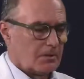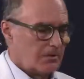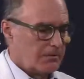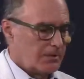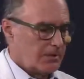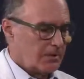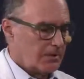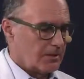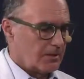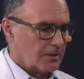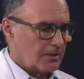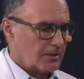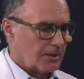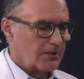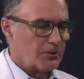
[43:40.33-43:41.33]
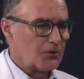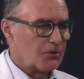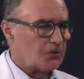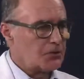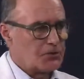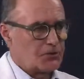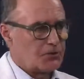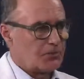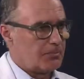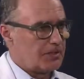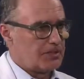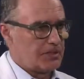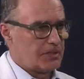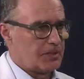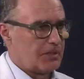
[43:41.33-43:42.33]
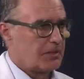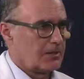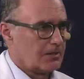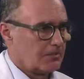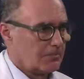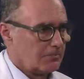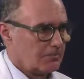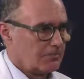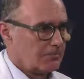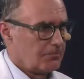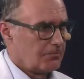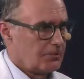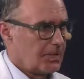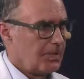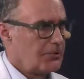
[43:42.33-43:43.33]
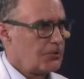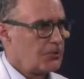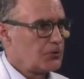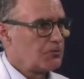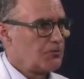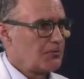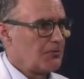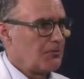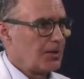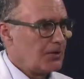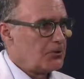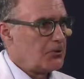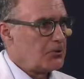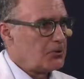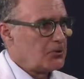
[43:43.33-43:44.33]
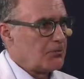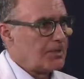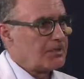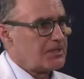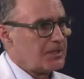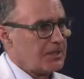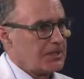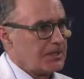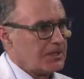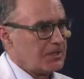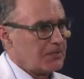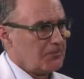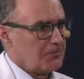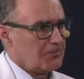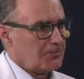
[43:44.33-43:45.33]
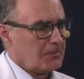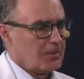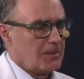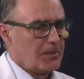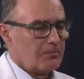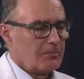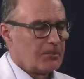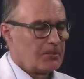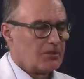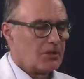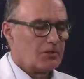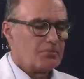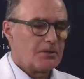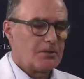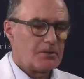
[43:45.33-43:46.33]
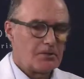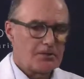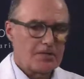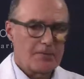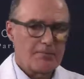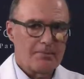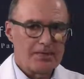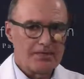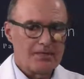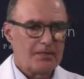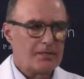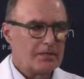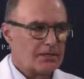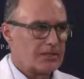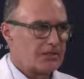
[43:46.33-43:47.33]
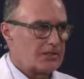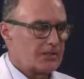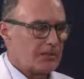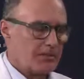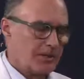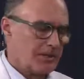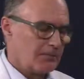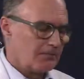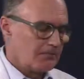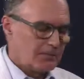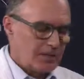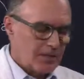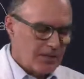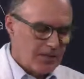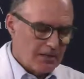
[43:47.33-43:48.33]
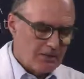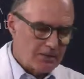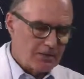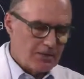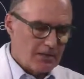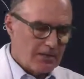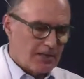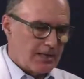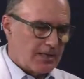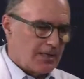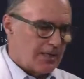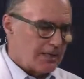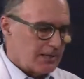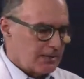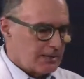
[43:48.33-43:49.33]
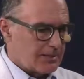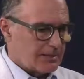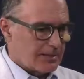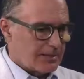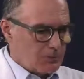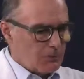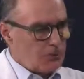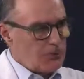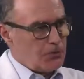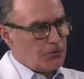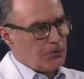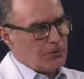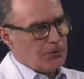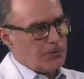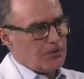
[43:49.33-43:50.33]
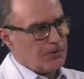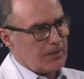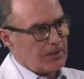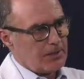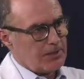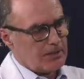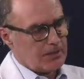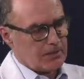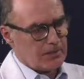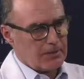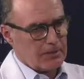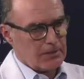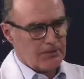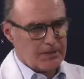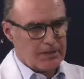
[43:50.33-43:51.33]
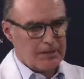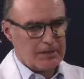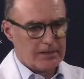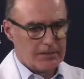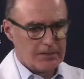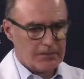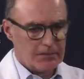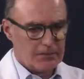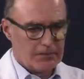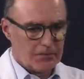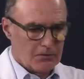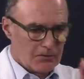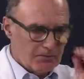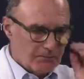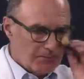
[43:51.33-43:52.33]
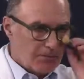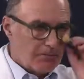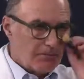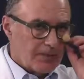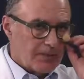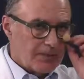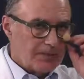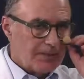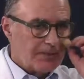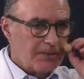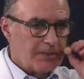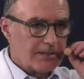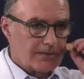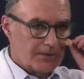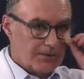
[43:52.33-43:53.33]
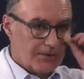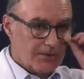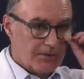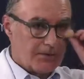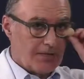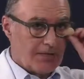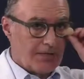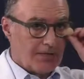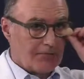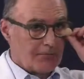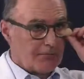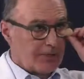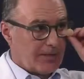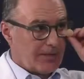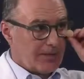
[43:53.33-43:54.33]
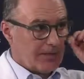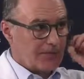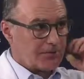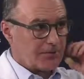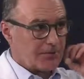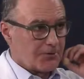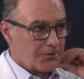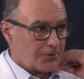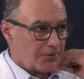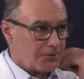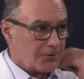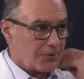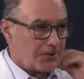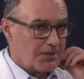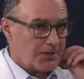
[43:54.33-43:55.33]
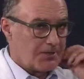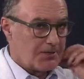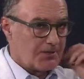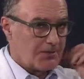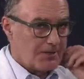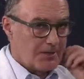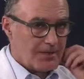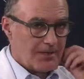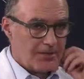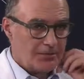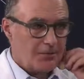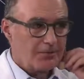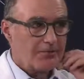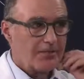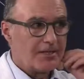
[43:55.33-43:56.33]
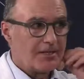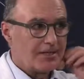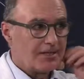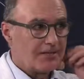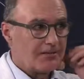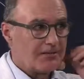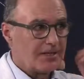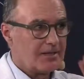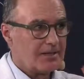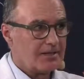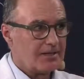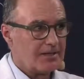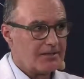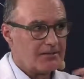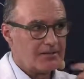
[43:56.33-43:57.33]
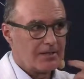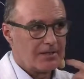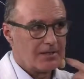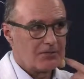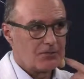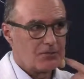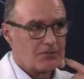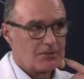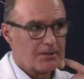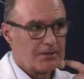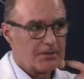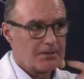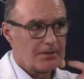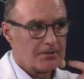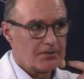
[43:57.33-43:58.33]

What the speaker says: I mean, I don't know which is the best technique. I use my technique, but not because my technique is. I mean, as I told you, you know, at the beginning, you know, my technique. This I have on my eye, so I have to put it here. I don't know if they listen to me.